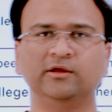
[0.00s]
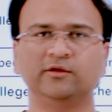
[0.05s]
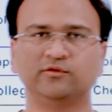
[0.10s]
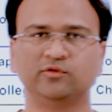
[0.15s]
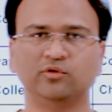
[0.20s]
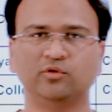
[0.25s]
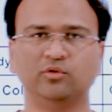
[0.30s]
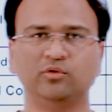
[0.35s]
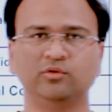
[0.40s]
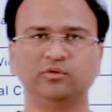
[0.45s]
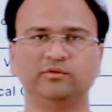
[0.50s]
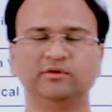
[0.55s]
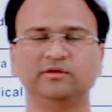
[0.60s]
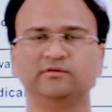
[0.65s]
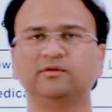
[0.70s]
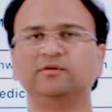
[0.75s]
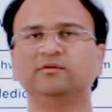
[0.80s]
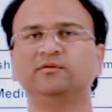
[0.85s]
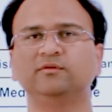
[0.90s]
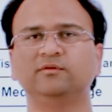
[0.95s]
So
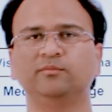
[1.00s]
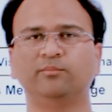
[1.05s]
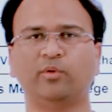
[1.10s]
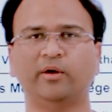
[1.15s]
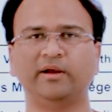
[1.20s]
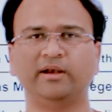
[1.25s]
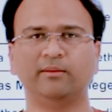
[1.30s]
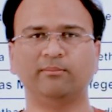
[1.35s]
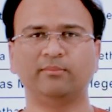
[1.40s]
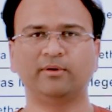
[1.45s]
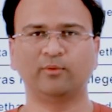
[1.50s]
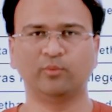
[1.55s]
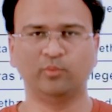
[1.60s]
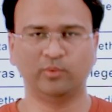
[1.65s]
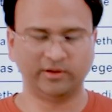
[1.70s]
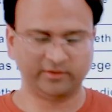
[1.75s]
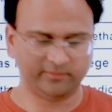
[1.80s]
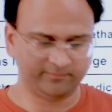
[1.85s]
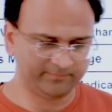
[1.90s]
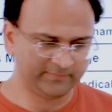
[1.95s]
this is point number
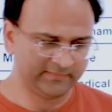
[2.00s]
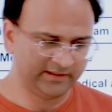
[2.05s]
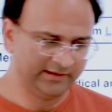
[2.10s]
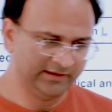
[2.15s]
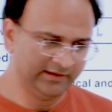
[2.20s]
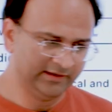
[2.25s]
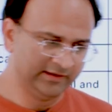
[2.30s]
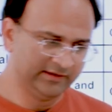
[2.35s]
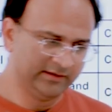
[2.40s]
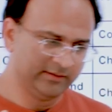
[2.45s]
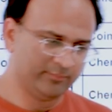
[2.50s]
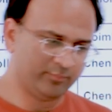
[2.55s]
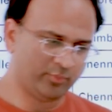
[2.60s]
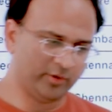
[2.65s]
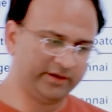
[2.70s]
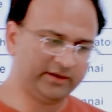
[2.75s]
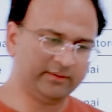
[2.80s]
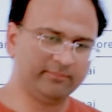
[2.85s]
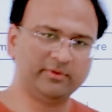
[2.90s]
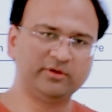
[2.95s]
one.
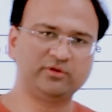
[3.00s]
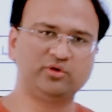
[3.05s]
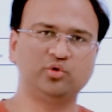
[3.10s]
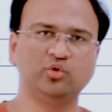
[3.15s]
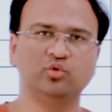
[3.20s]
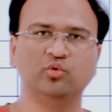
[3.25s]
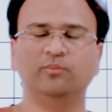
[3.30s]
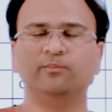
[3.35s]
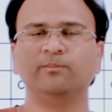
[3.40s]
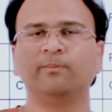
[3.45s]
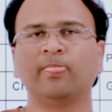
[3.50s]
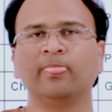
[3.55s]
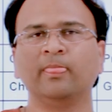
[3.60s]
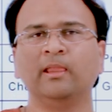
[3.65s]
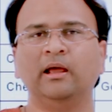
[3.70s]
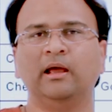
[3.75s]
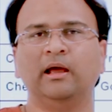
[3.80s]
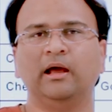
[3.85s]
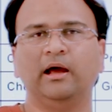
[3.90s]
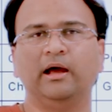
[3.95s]
Point number two,
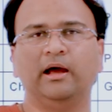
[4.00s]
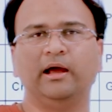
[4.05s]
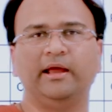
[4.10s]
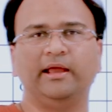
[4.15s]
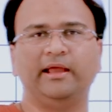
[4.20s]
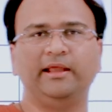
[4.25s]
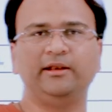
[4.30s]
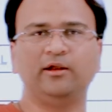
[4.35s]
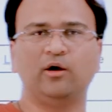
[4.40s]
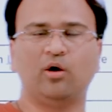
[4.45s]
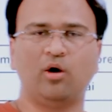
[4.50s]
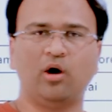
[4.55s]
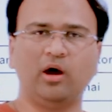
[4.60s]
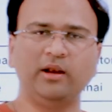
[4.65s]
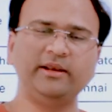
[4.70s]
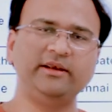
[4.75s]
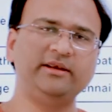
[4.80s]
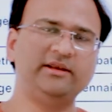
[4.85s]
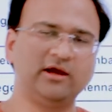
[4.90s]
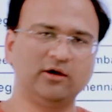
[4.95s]
in
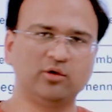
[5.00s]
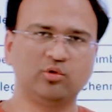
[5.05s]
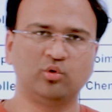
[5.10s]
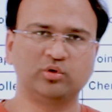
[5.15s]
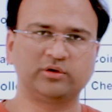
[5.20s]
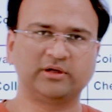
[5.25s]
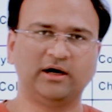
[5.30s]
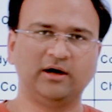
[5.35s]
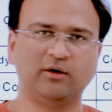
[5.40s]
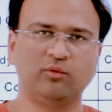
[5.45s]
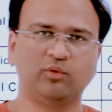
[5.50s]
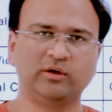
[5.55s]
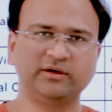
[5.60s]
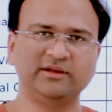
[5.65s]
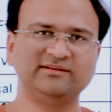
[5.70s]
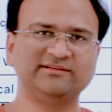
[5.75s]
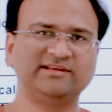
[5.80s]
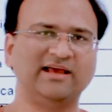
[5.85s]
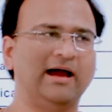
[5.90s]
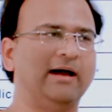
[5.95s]
all India quota, what
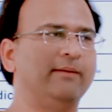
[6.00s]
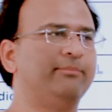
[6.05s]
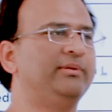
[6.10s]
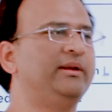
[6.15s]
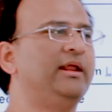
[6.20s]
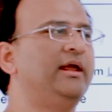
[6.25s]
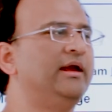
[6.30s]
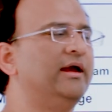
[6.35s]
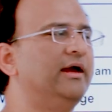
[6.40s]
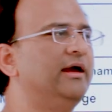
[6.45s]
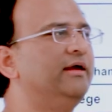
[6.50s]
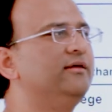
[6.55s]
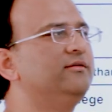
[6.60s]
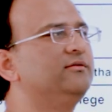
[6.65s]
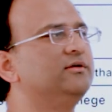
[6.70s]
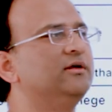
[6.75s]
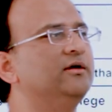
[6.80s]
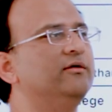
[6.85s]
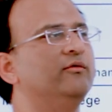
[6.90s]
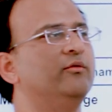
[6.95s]
is happening is
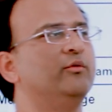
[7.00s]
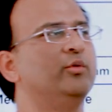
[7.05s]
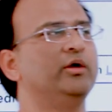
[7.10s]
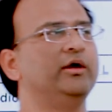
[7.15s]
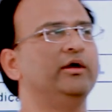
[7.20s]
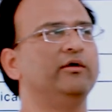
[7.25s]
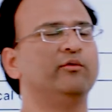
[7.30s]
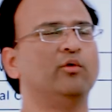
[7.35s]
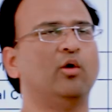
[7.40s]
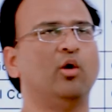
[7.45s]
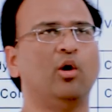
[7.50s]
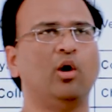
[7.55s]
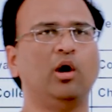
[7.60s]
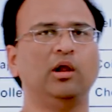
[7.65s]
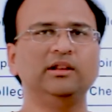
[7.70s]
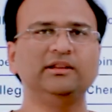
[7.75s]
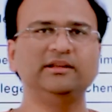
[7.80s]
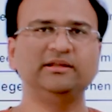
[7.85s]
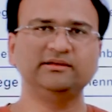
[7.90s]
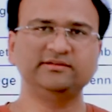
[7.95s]

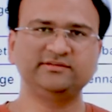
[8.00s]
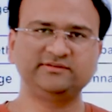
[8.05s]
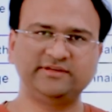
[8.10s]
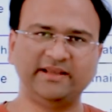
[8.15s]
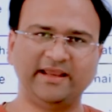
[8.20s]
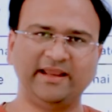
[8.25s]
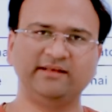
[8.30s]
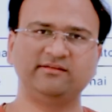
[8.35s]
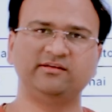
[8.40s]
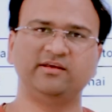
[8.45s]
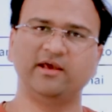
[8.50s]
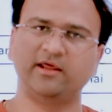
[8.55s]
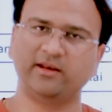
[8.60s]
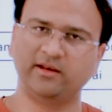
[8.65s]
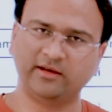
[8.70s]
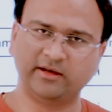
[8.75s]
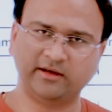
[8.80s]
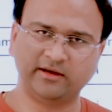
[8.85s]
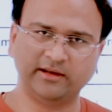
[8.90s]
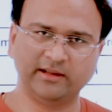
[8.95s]
all the states here
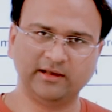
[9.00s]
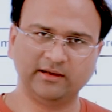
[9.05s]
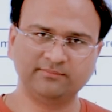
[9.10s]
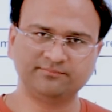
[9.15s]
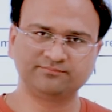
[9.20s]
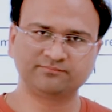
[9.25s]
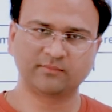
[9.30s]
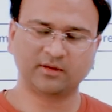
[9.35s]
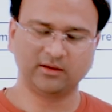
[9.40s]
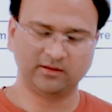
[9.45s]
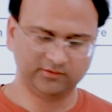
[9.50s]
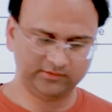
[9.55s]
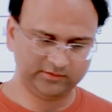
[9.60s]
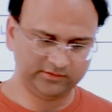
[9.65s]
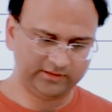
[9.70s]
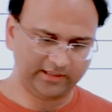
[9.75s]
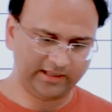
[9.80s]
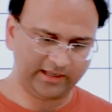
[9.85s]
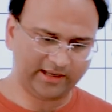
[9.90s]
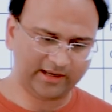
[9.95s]
in India,
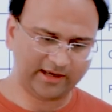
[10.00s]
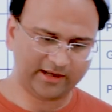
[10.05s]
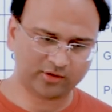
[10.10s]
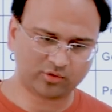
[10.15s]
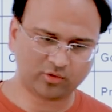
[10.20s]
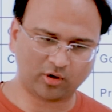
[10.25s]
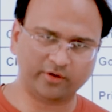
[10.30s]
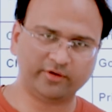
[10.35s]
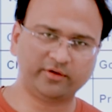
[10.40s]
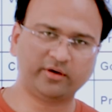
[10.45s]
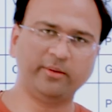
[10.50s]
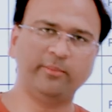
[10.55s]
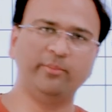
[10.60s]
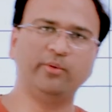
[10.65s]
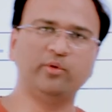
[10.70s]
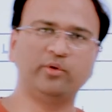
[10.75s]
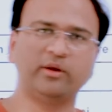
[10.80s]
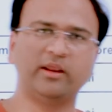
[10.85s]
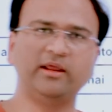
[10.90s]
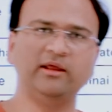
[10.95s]
they are
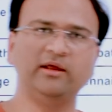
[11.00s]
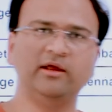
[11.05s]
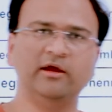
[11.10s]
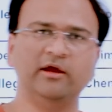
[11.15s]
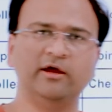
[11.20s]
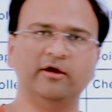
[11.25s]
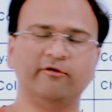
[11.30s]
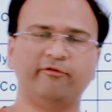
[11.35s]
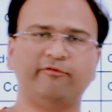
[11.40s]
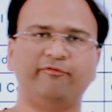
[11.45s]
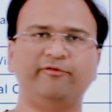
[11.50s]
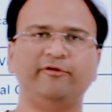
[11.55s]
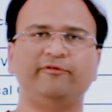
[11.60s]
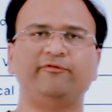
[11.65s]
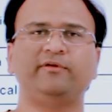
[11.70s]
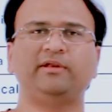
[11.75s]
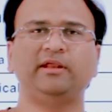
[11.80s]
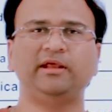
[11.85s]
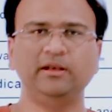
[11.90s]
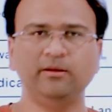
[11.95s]
contributing
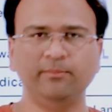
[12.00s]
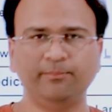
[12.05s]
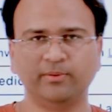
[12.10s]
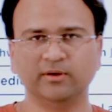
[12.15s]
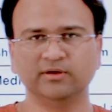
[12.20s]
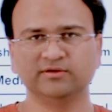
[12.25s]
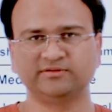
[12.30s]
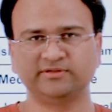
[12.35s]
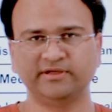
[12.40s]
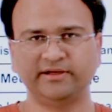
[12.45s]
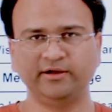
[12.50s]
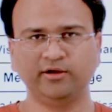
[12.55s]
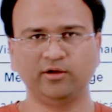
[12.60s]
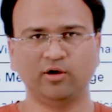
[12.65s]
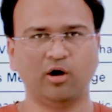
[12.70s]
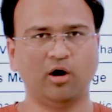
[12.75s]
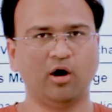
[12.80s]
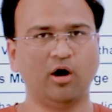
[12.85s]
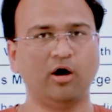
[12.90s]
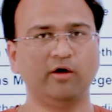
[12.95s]
15%
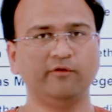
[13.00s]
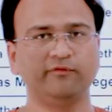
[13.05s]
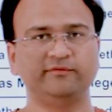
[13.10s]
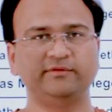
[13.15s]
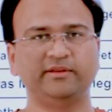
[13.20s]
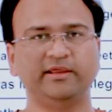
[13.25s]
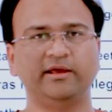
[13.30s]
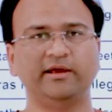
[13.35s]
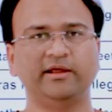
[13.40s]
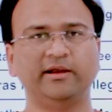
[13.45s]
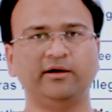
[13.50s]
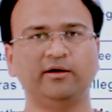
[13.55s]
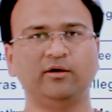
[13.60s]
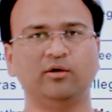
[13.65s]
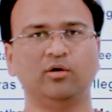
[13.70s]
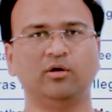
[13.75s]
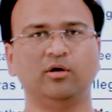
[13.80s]
of their